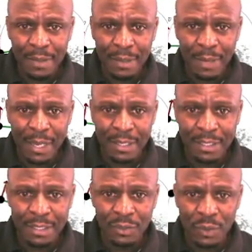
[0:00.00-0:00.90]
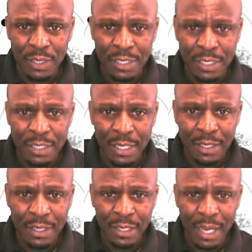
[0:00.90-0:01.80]
by this equation here
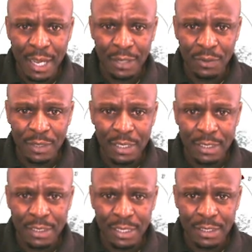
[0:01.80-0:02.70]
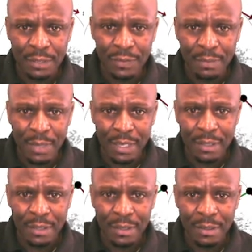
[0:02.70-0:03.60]
the r dot is just given by
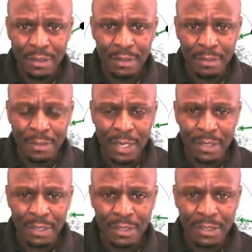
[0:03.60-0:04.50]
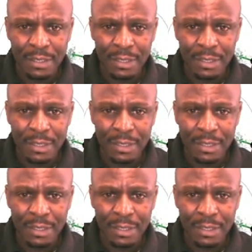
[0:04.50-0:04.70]
by this